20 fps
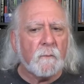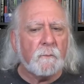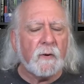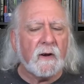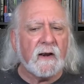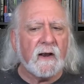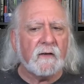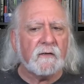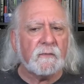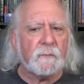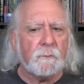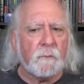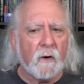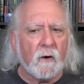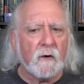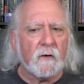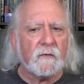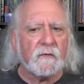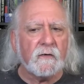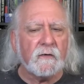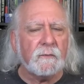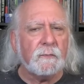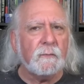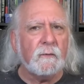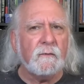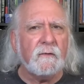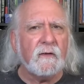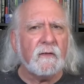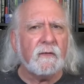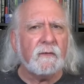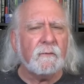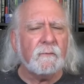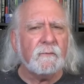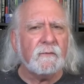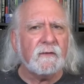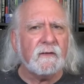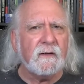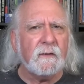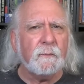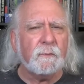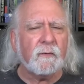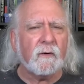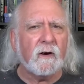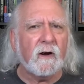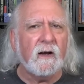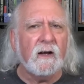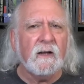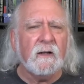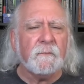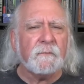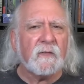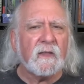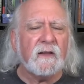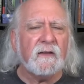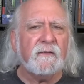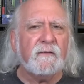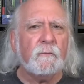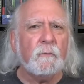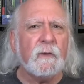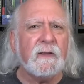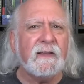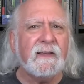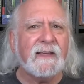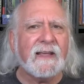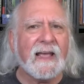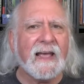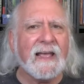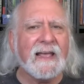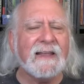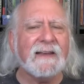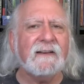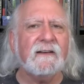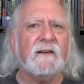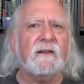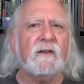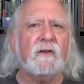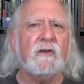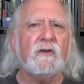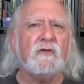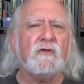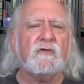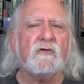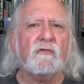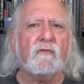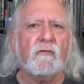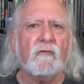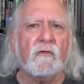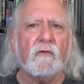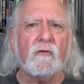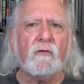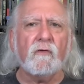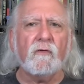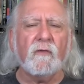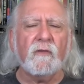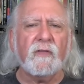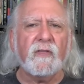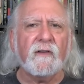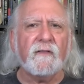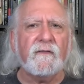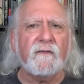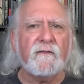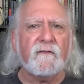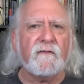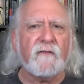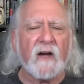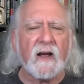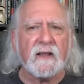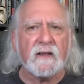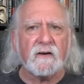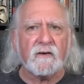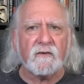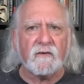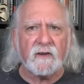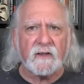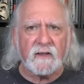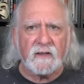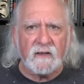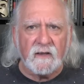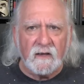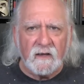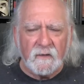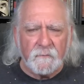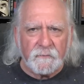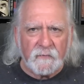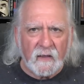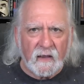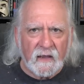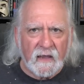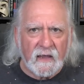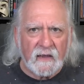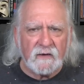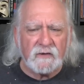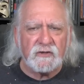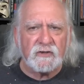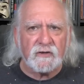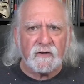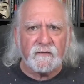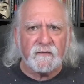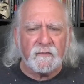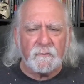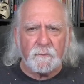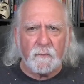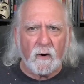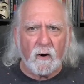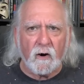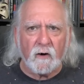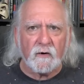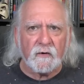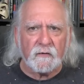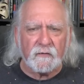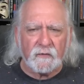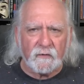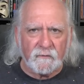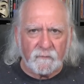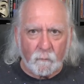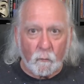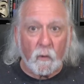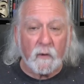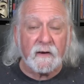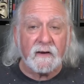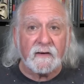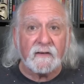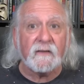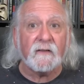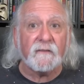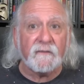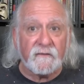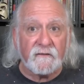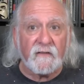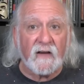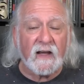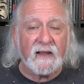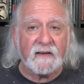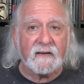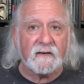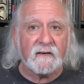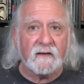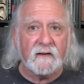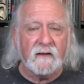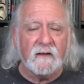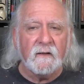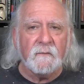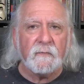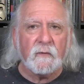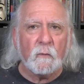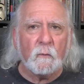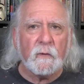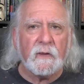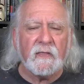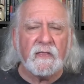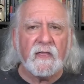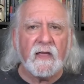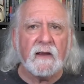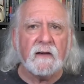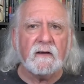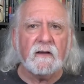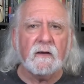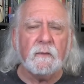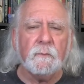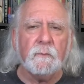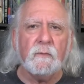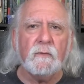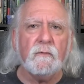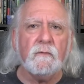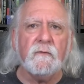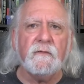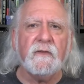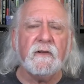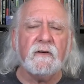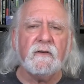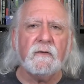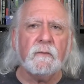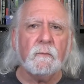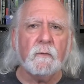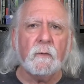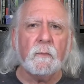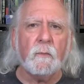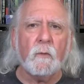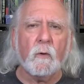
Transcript: But as Mars is moving through Libra, if we can control the fiery edge of Mars of wanting to fight, we then can move into a